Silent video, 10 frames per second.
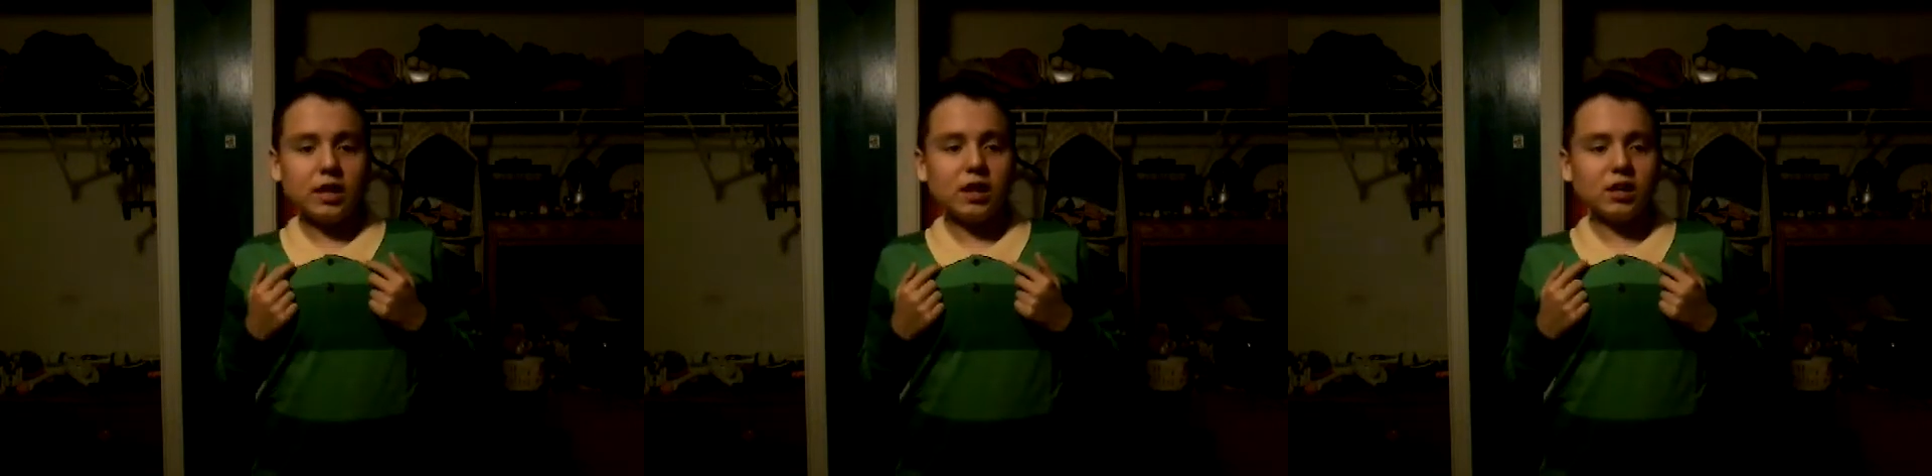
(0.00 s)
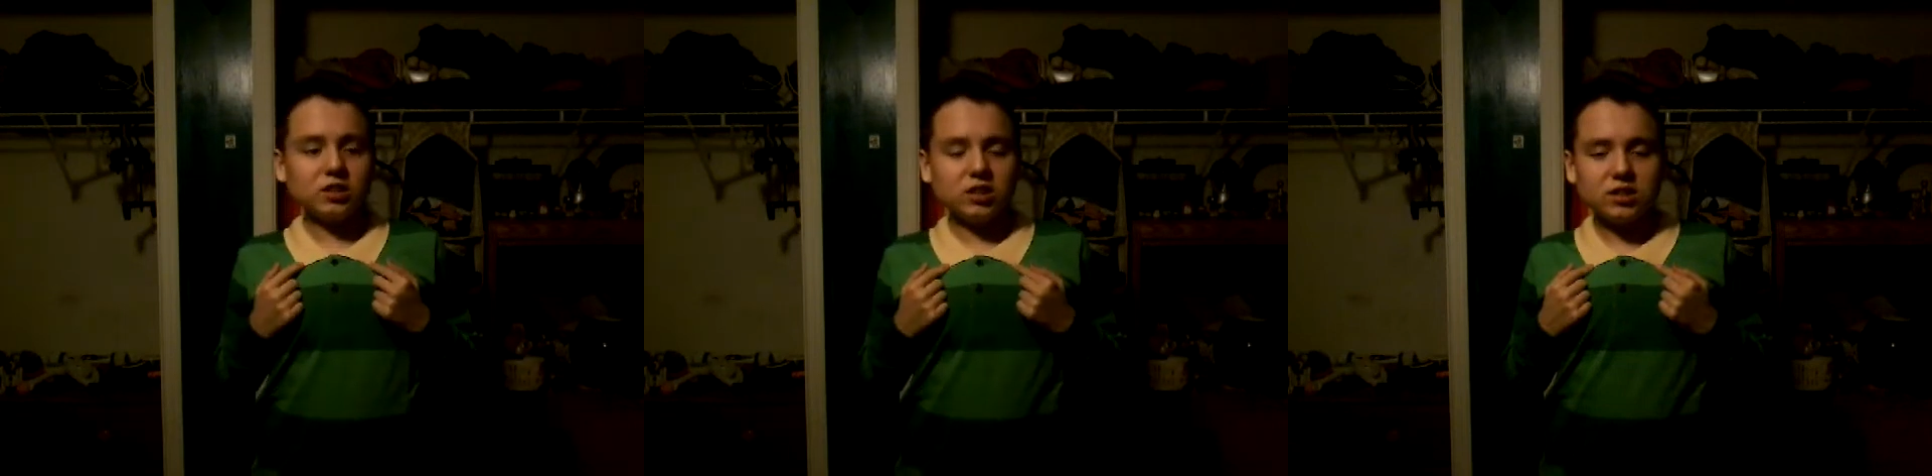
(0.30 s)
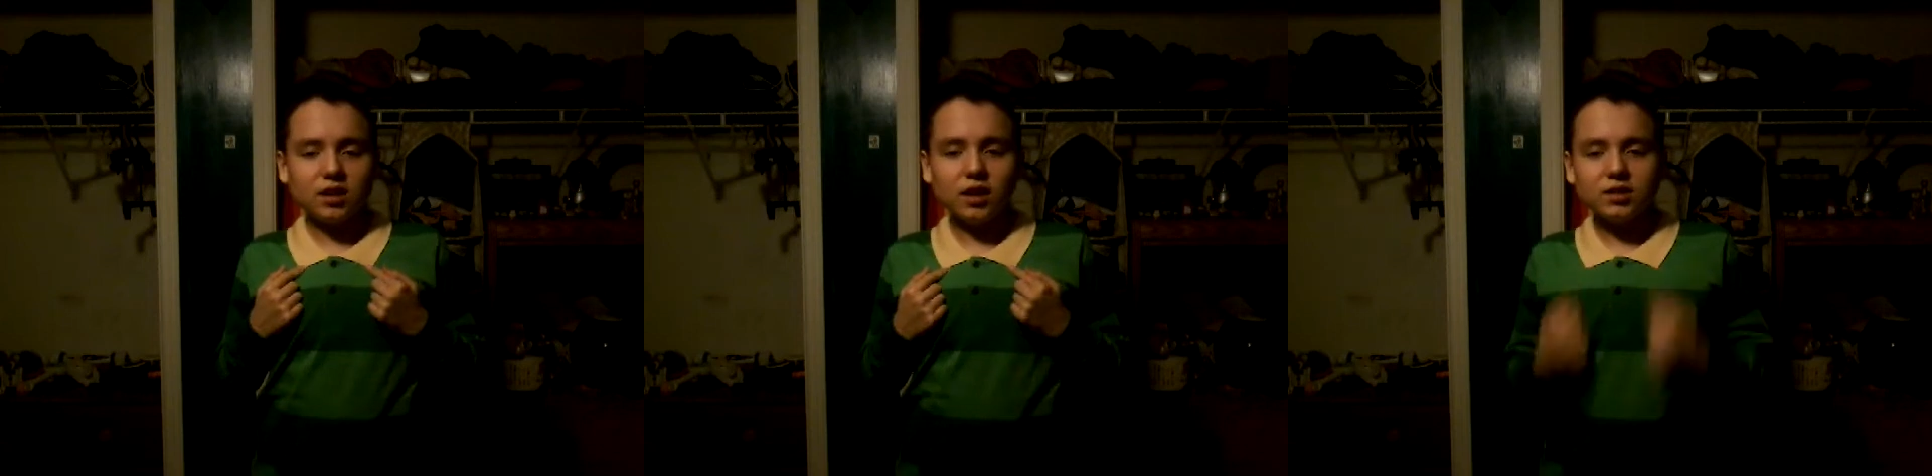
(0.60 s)
that I
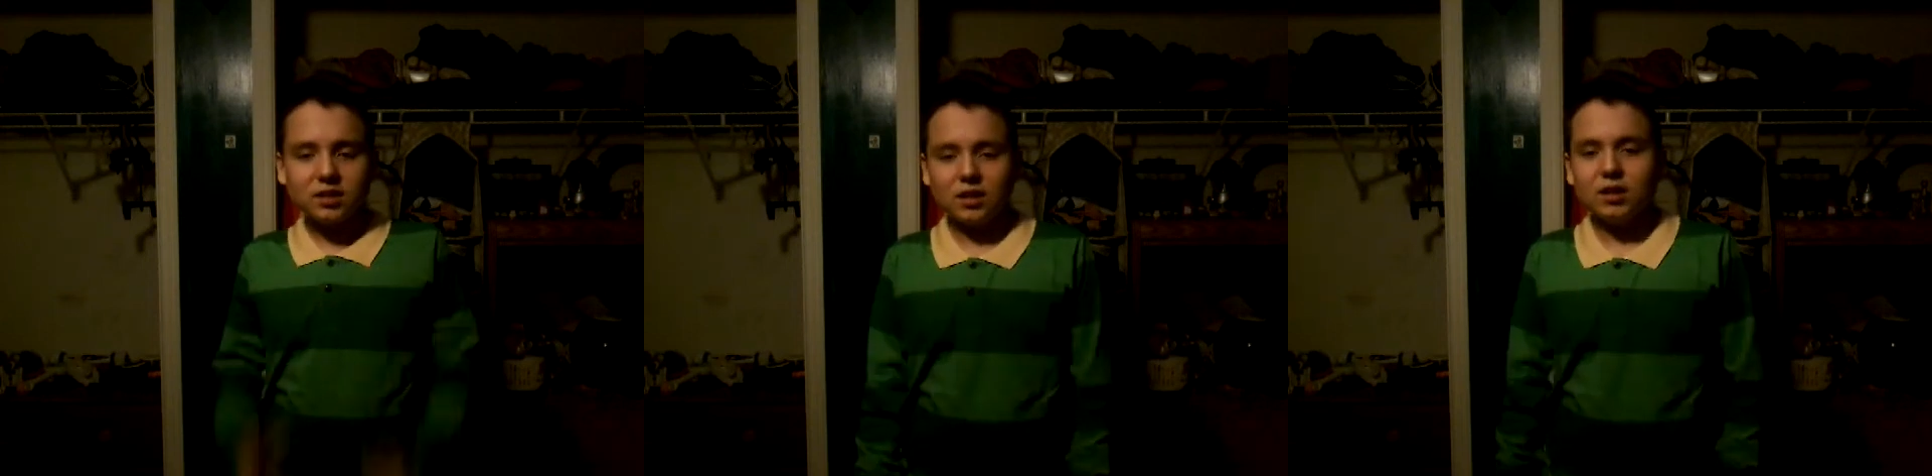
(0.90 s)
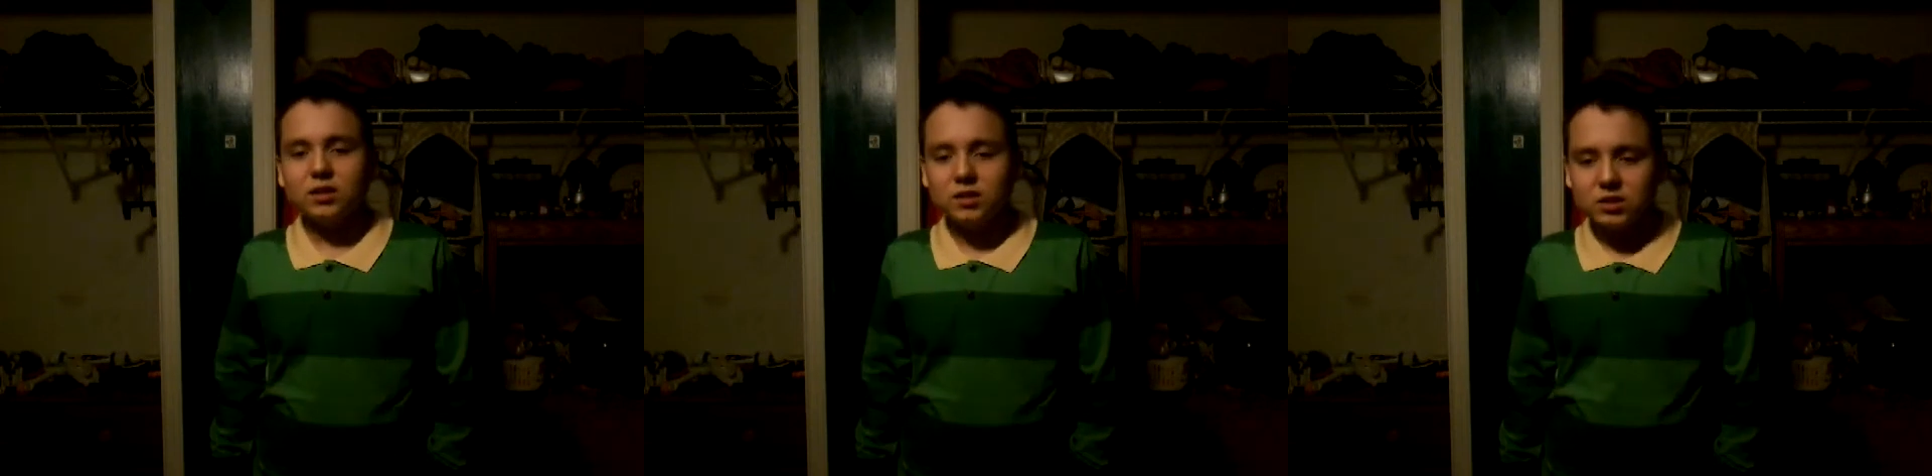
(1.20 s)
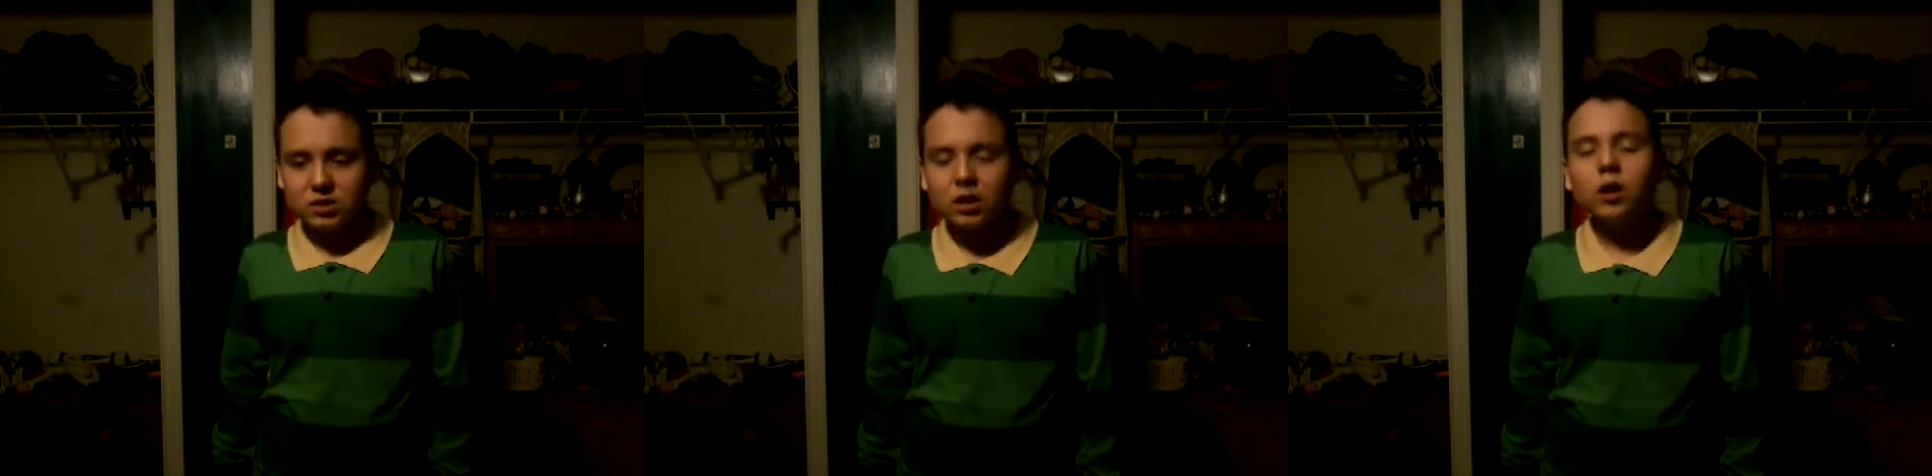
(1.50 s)
just got.
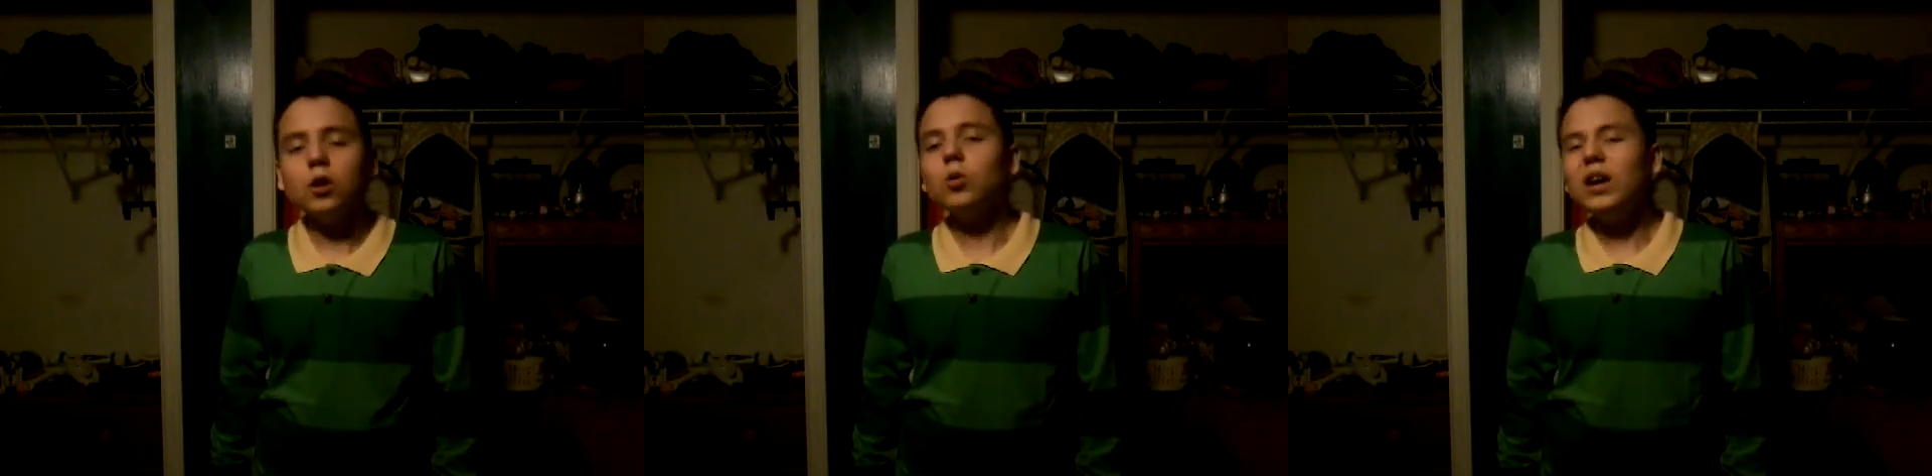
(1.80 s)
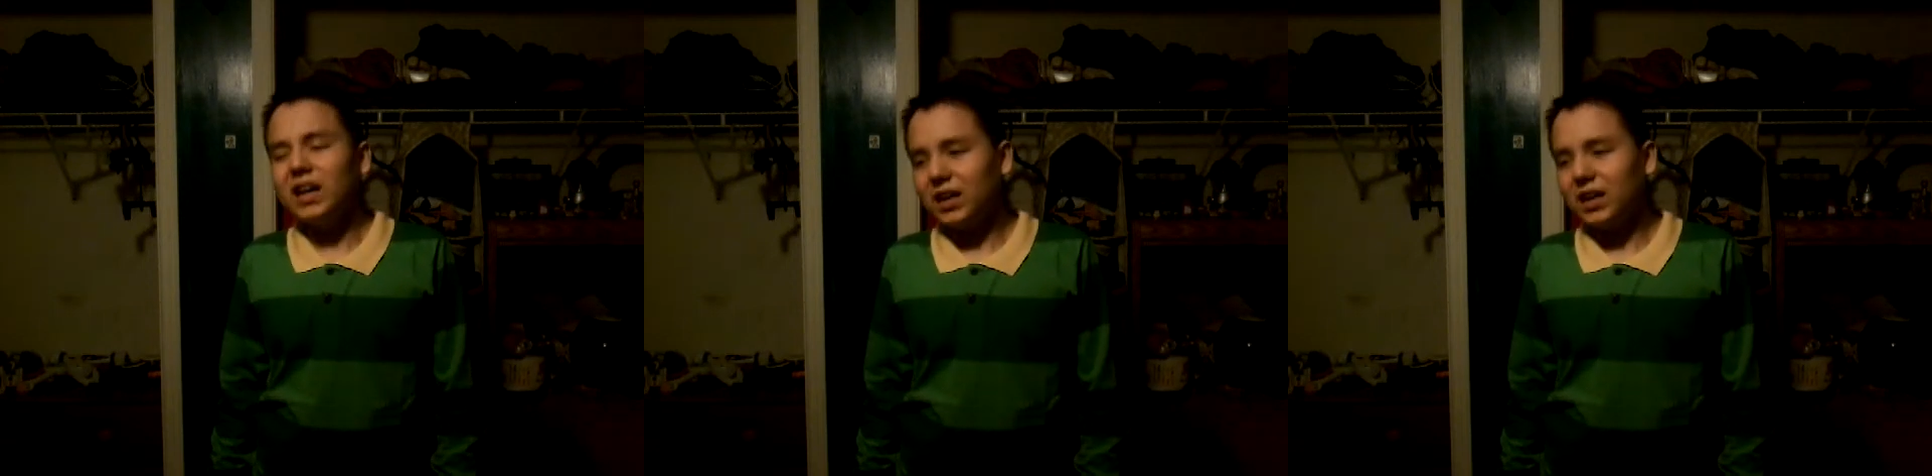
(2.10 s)
So